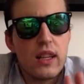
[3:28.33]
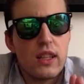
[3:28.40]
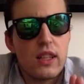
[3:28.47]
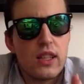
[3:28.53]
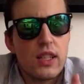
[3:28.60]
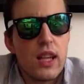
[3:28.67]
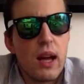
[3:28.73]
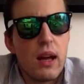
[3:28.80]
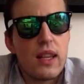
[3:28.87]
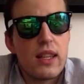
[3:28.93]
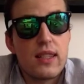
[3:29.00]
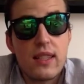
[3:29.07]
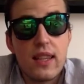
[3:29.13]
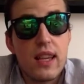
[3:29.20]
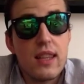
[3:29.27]
She
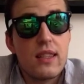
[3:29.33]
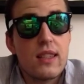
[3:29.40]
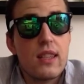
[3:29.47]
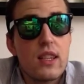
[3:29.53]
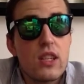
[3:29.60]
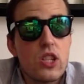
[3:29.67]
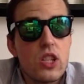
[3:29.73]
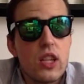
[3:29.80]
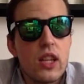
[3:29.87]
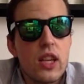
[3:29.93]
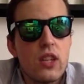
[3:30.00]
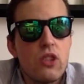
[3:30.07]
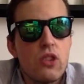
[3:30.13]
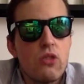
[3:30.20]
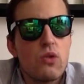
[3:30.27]
says she
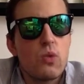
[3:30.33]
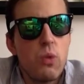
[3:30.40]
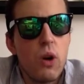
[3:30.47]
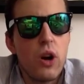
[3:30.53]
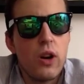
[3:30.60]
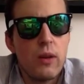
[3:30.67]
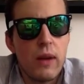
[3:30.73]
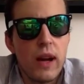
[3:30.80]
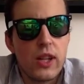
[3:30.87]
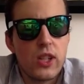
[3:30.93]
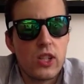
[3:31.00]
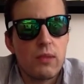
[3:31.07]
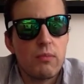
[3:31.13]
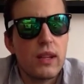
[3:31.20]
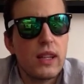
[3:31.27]
can use water
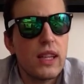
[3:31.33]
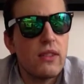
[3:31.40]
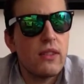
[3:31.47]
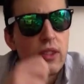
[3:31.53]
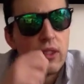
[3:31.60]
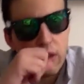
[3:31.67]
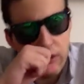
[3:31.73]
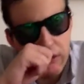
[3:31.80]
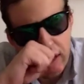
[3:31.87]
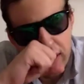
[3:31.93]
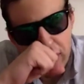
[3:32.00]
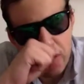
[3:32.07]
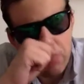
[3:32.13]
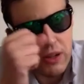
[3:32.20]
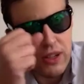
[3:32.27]
magic, but given to the fact
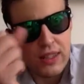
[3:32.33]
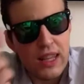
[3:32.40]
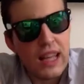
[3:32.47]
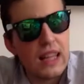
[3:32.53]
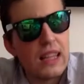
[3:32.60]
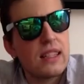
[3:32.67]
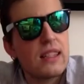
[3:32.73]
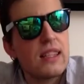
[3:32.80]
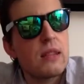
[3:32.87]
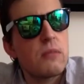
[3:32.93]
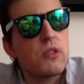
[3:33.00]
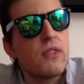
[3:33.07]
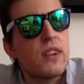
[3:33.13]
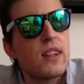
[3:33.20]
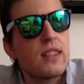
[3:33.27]
that her personality
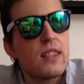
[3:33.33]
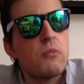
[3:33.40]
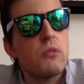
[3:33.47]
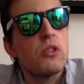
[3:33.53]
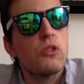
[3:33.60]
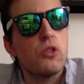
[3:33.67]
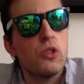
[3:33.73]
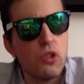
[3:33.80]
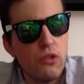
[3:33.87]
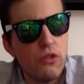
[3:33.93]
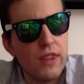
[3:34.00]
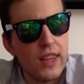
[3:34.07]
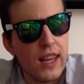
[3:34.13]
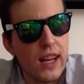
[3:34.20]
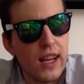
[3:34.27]
seems very similar to
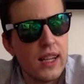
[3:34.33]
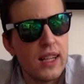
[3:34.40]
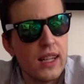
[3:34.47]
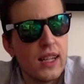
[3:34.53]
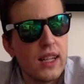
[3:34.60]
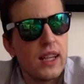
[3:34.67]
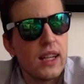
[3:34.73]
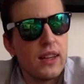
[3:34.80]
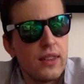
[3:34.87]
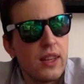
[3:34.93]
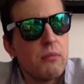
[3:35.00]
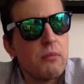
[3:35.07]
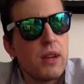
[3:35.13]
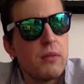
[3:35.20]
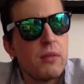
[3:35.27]
Juvia,
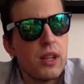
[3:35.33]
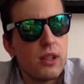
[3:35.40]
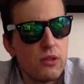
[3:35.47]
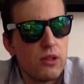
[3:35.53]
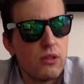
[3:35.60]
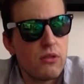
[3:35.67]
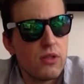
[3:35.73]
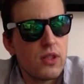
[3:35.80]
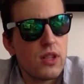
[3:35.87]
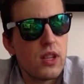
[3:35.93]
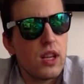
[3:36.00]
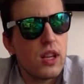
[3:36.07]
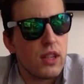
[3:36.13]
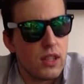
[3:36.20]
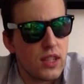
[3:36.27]
that may be a ruse.
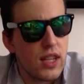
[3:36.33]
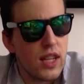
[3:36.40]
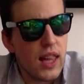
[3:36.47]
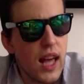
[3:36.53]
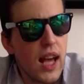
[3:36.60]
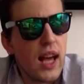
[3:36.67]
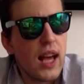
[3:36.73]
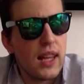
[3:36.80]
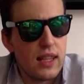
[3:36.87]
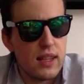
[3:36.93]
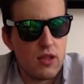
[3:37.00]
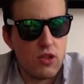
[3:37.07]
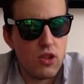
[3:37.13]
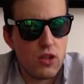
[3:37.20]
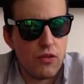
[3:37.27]
Jellal
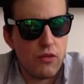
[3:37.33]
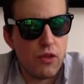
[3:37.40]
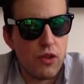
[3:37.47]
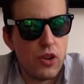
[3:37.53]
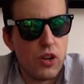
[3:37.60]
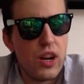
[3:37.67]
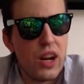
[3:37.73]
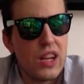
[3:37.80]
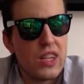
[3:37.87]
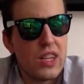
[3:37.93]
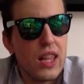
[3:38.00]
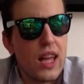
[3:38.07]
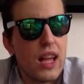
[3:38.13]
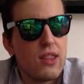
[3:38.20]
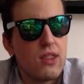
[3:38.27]
is searching for her, and
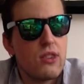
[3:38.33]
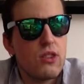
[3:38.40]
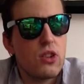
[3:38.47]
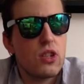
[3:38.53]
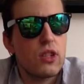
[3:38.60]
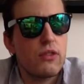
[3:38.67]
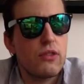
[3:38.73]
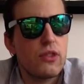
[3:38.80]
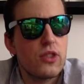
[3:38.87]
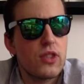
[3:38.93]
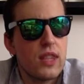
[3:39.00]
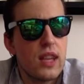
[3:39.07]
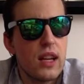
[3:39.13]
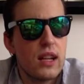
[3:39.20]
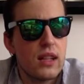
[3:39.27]
Jellal searched for
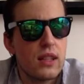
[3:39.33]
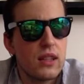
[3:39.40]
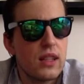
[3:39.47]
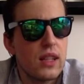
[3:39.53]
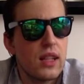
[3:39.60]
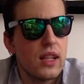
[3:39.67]
Zeref